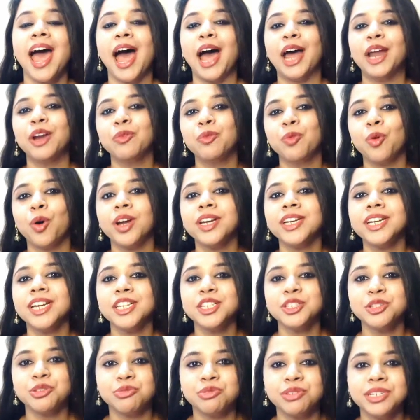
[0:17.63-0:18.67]
and what
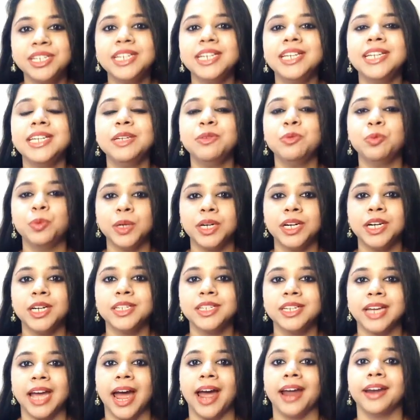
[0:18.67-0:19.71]
has really
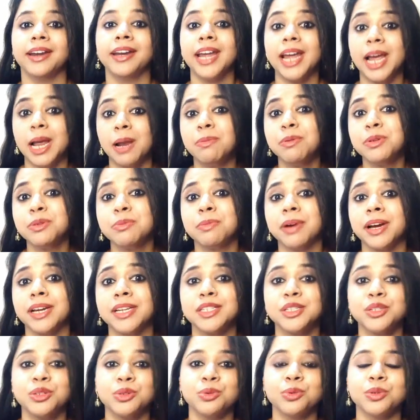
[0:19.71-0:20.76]
worked and helped my
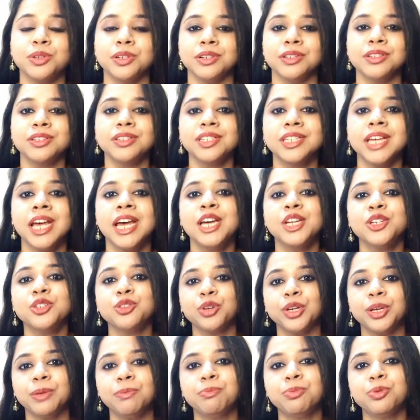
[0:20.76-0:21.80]
students
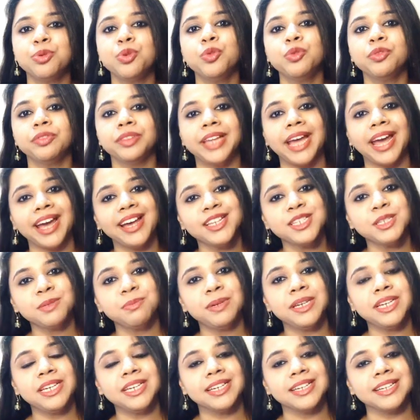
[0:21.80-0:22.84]
to improve their
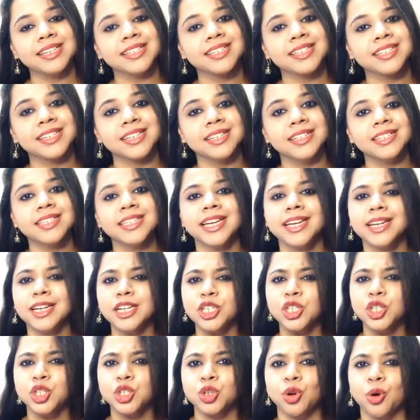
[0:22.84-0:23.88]
speaking skills in
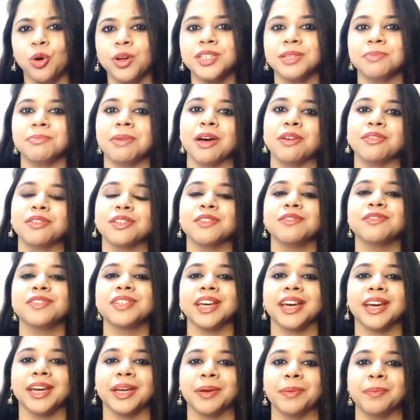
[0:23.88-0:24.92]
a short amount of
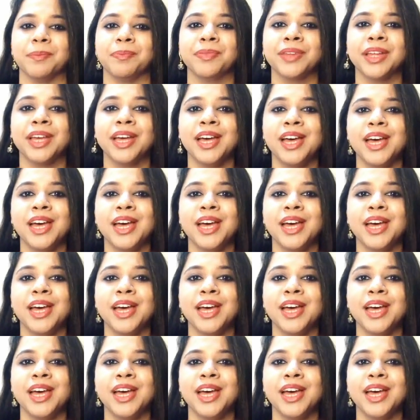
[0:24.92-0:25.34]
time.